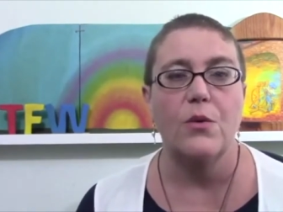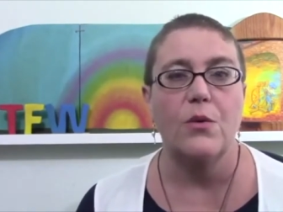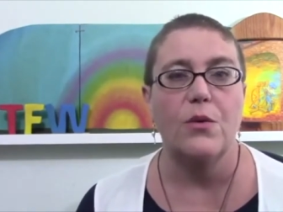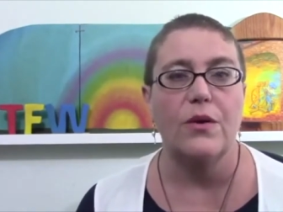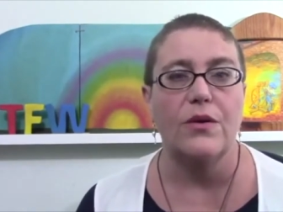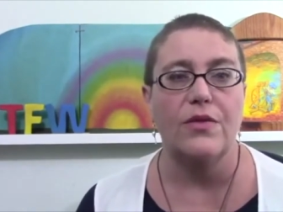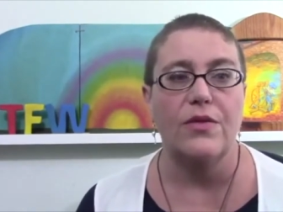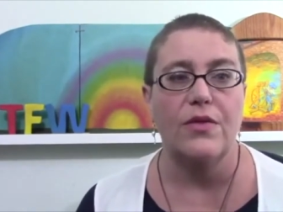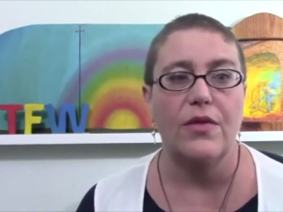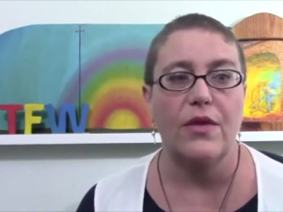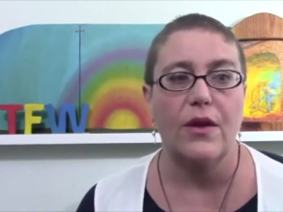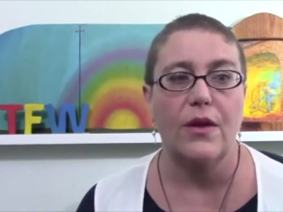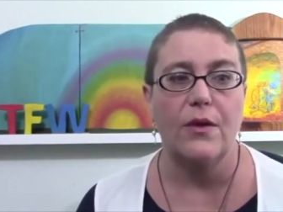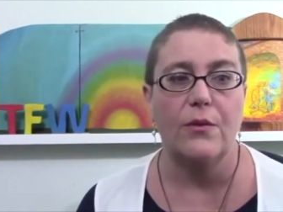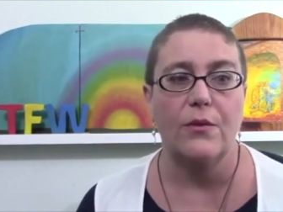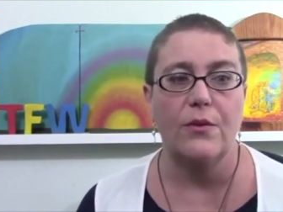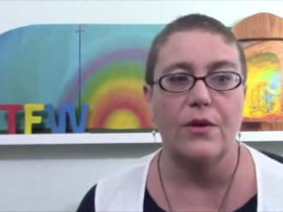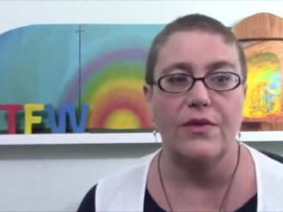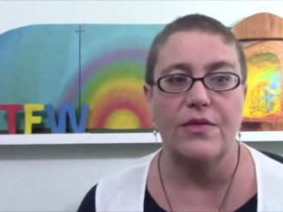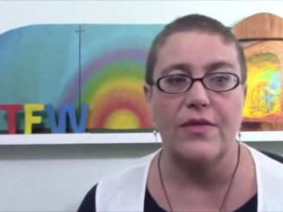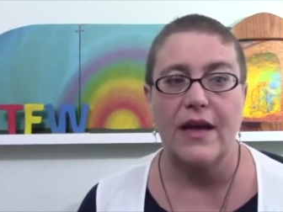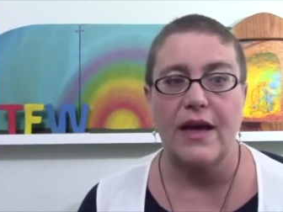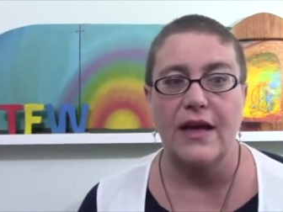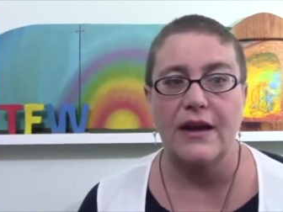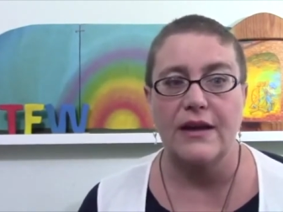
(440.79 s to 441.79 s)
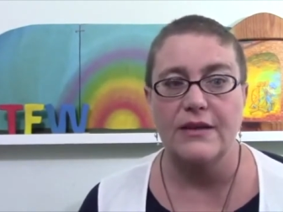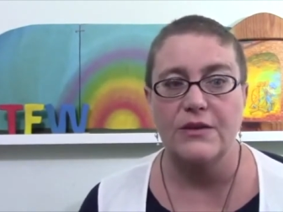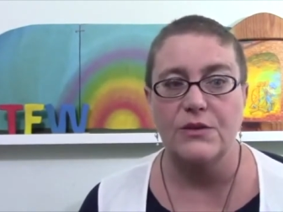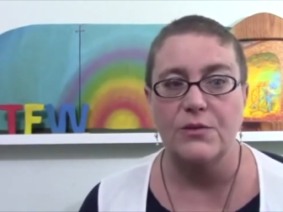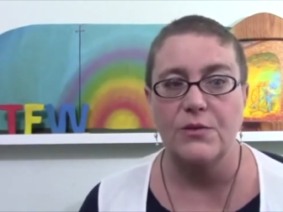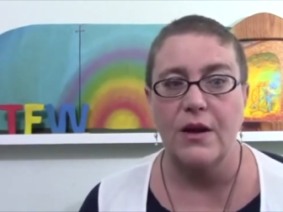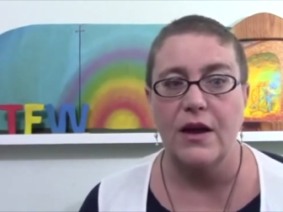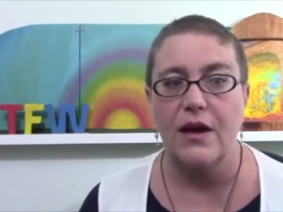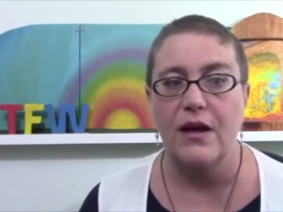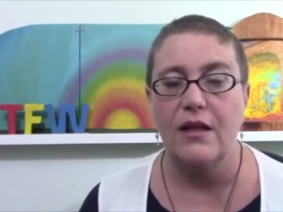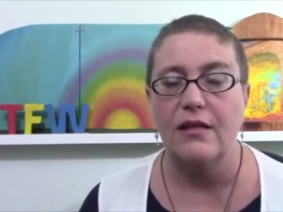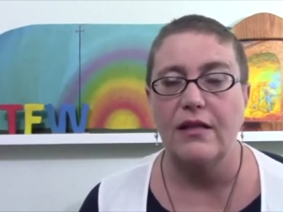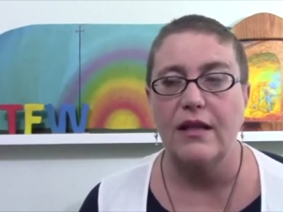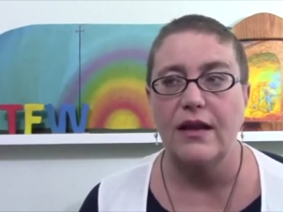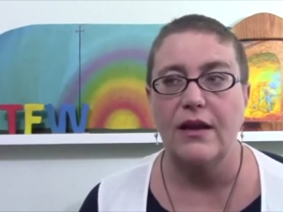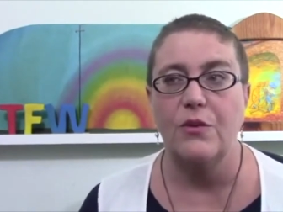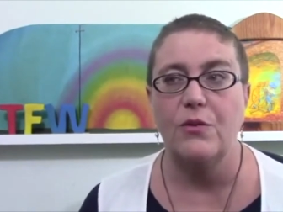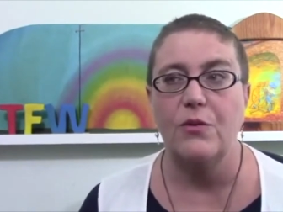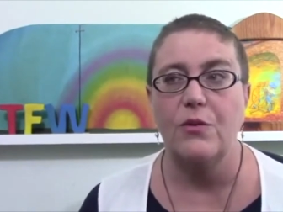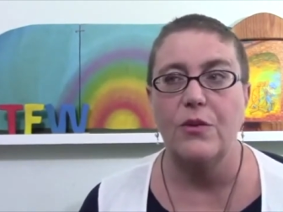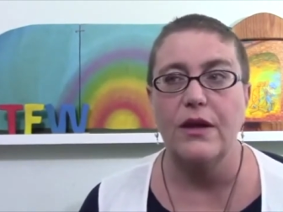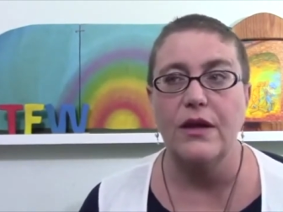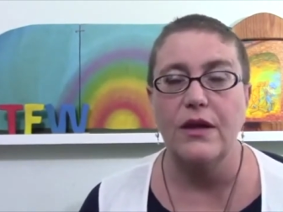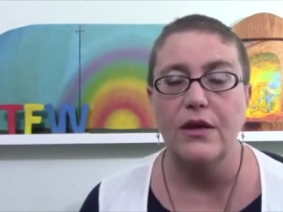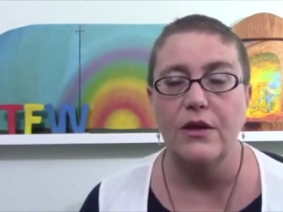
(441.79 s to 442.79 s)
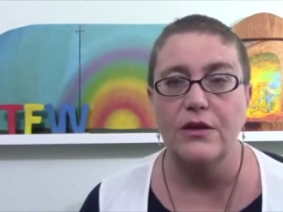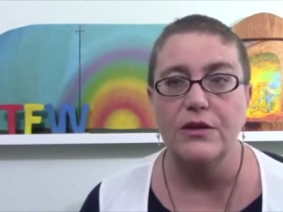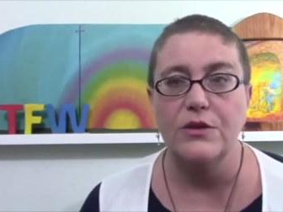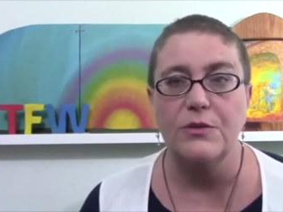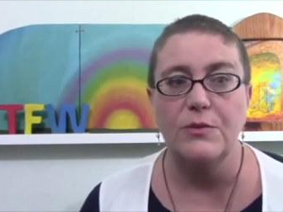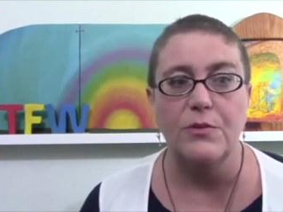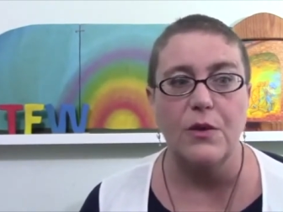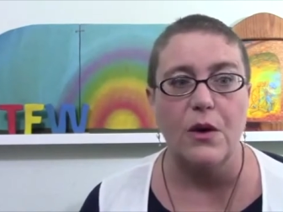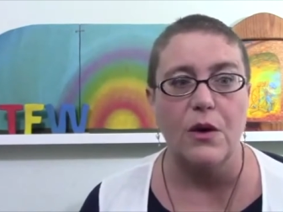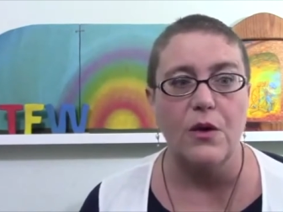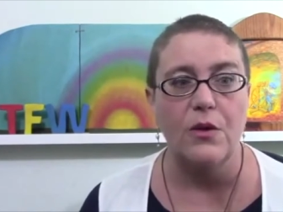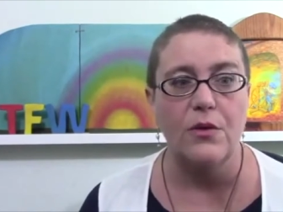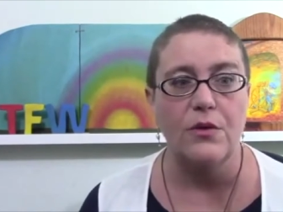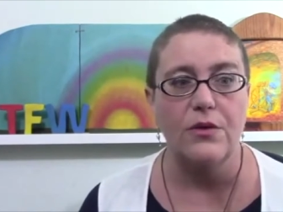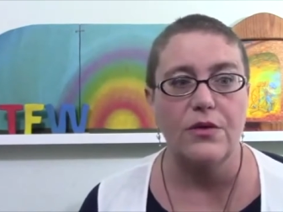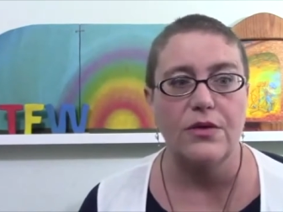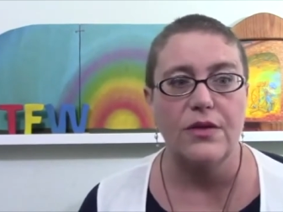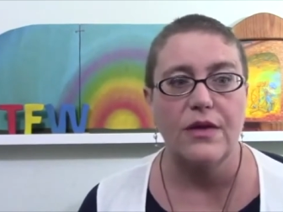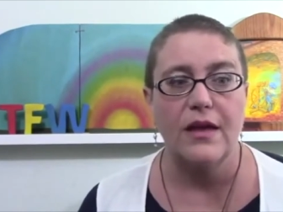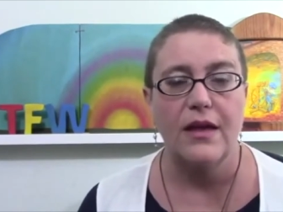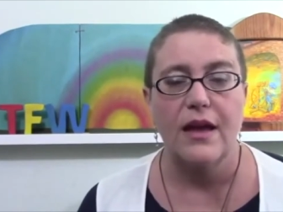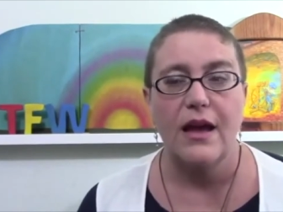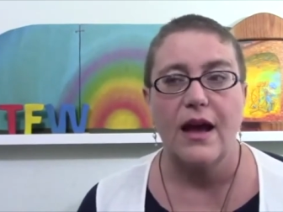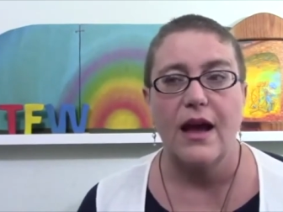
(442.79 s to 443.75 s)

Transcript: with uh, with that as well. And we use both.